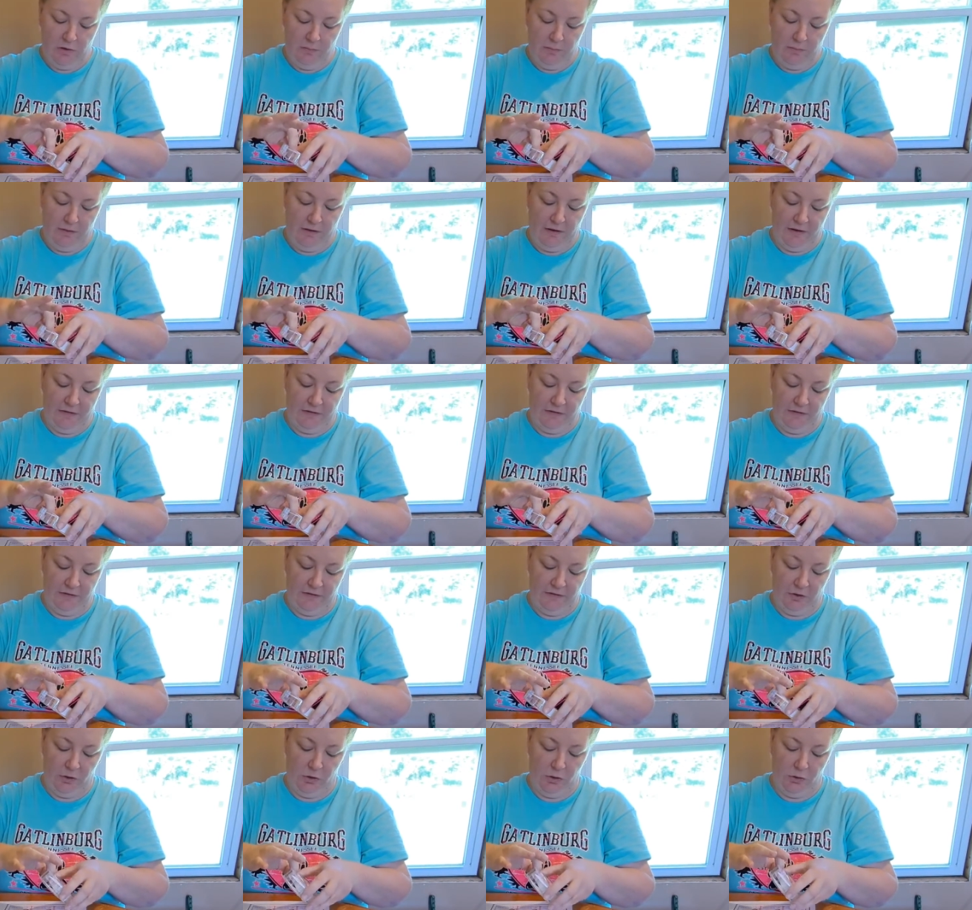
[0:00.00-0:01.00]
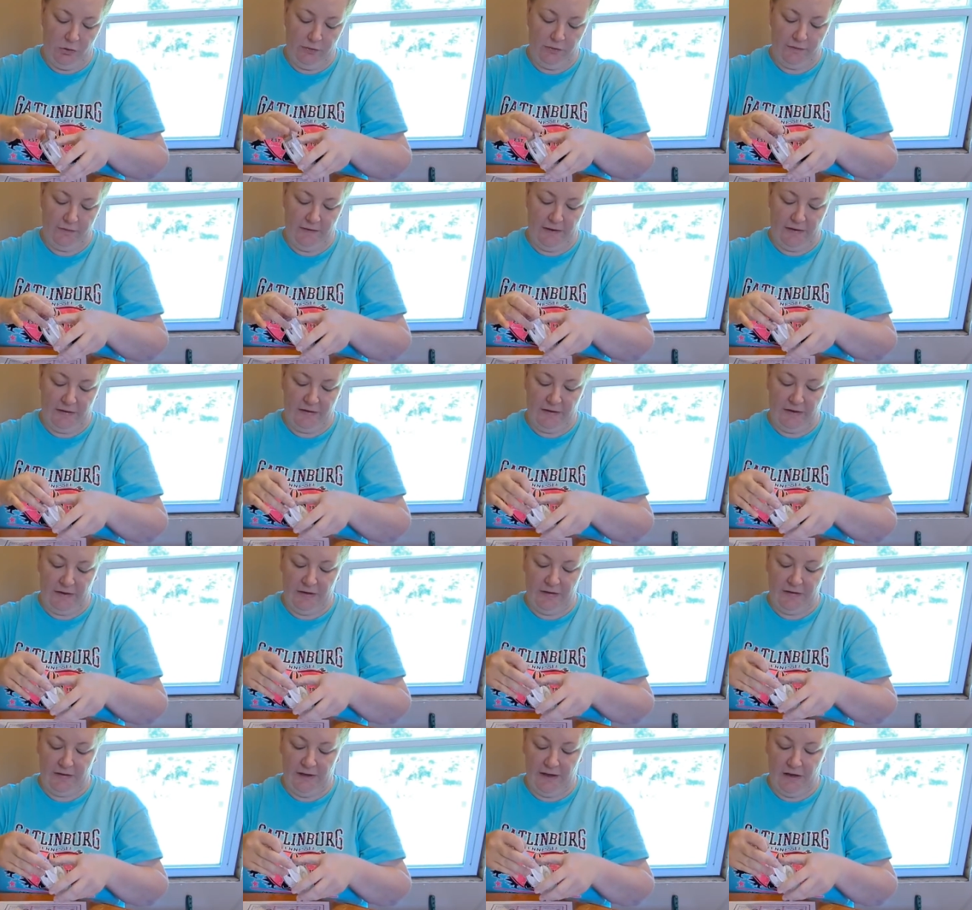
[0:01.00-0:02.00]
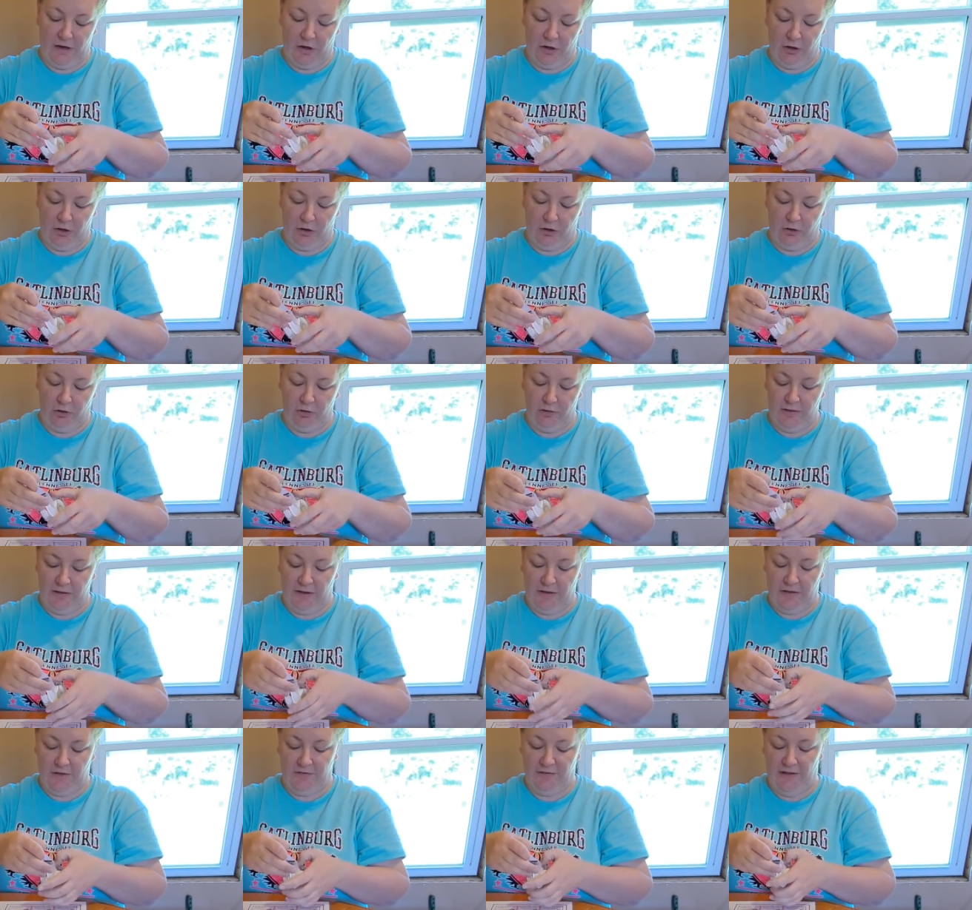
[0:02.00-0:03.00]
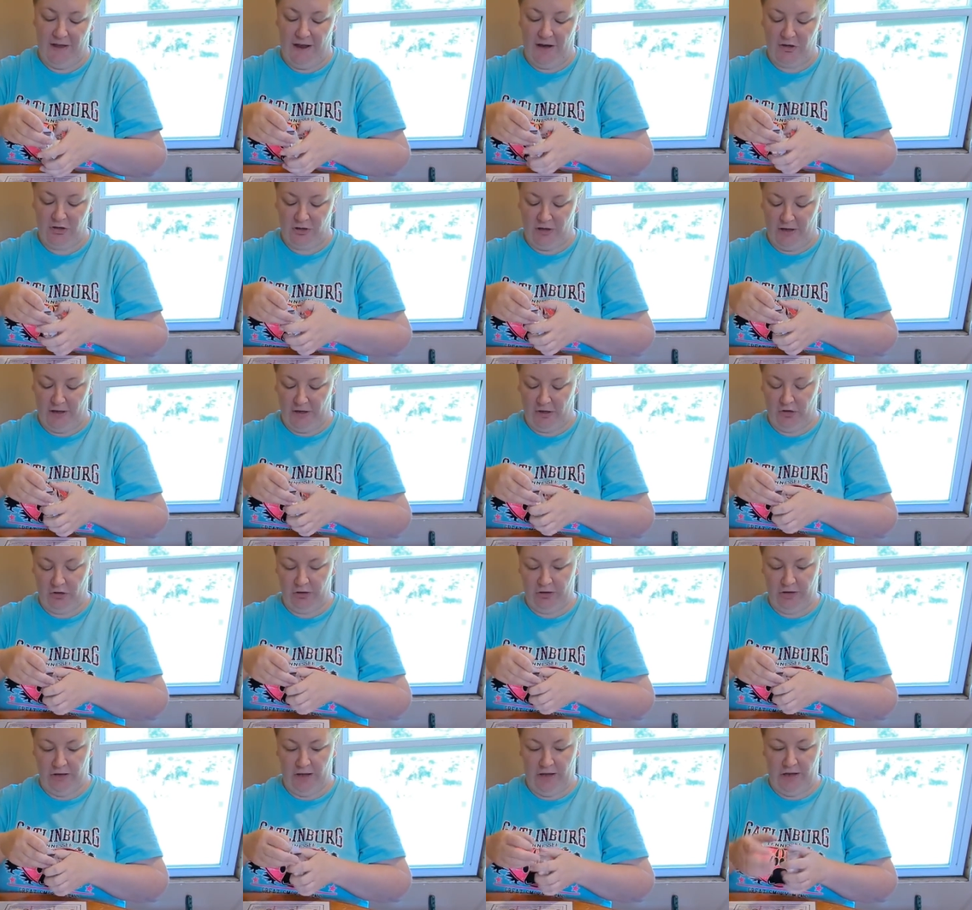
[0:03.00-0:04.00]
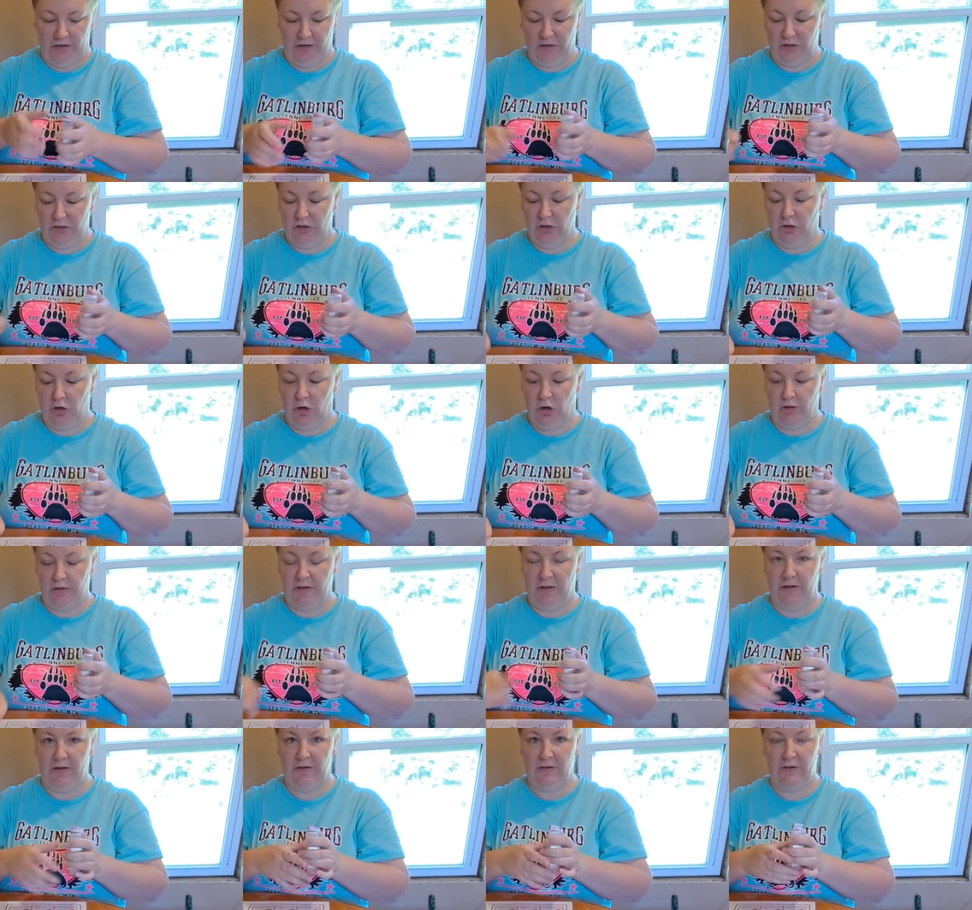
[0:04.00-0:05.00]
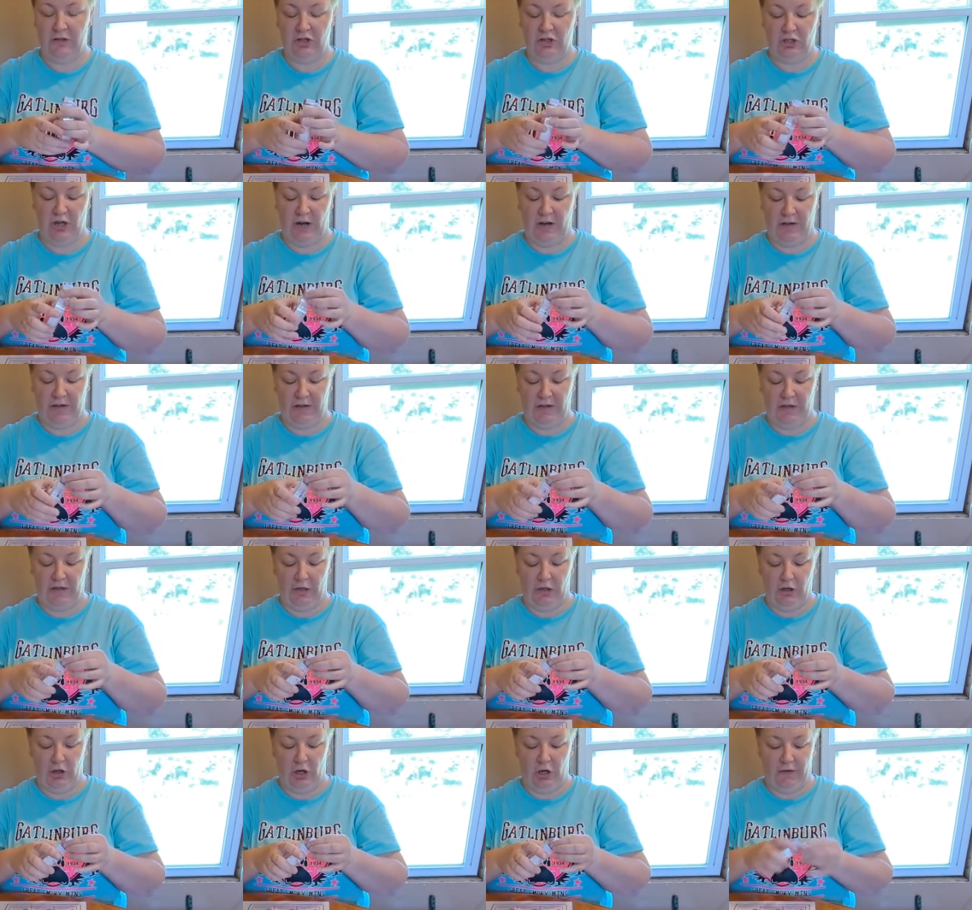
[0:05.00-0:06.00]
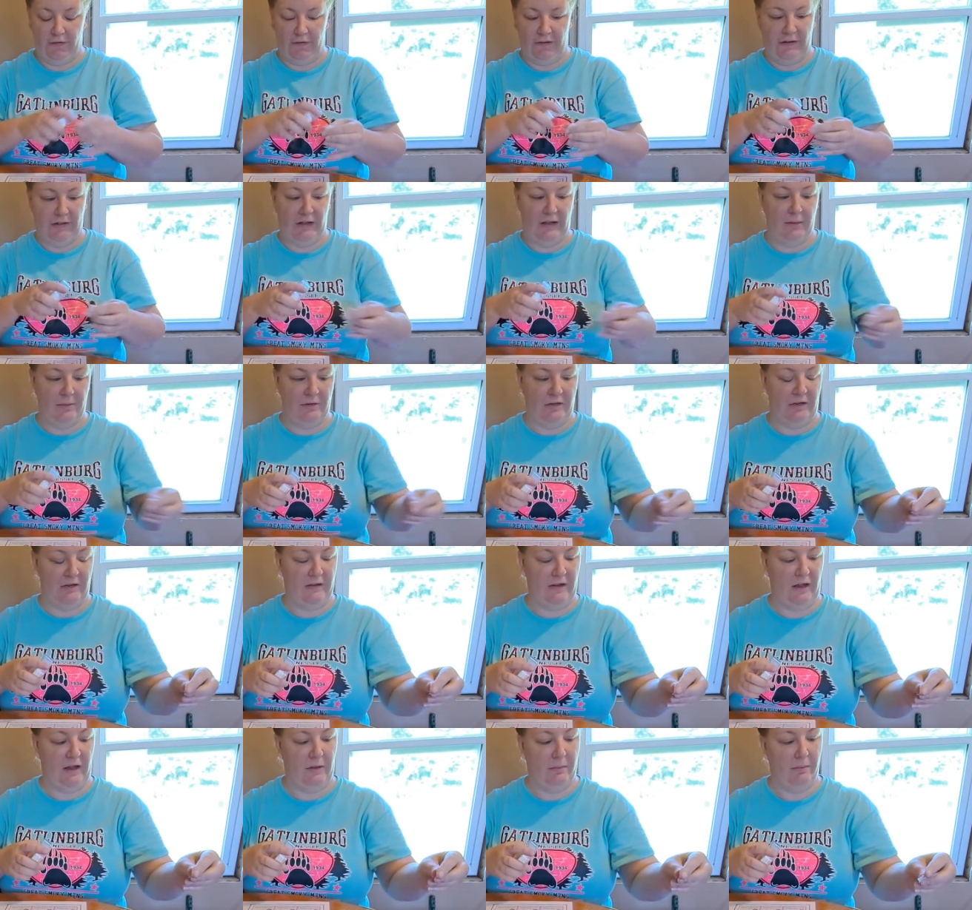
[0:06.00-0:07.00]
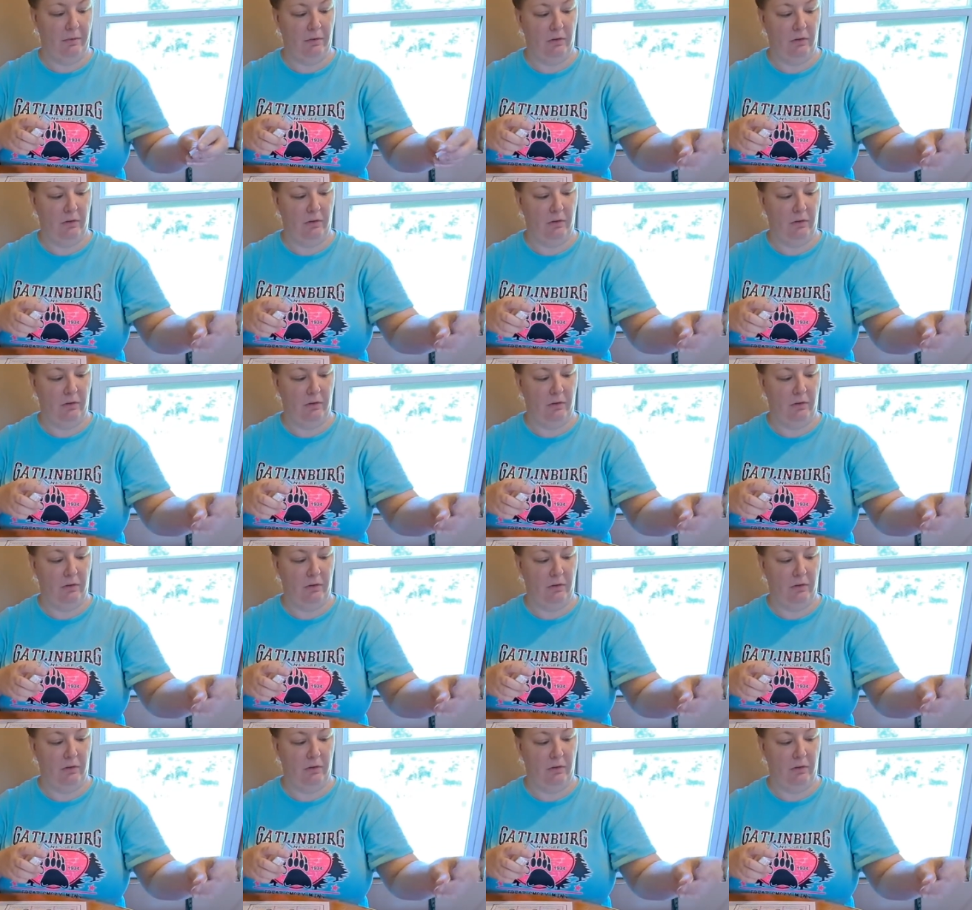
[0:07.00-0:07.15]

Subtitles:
because it dulls any glare that the flashlight creates on this shiny, glossy laminate tape.